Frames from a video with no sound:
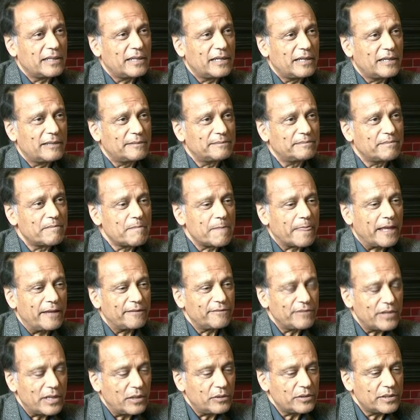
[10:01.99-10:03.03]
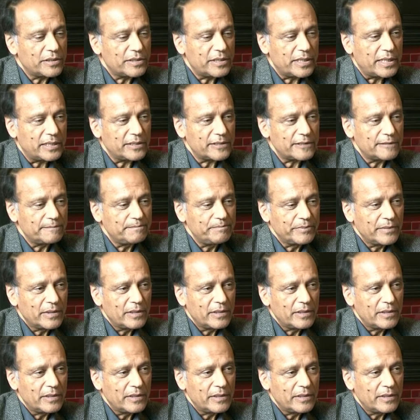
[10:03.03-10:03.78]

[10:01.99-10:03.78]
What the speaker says: I found that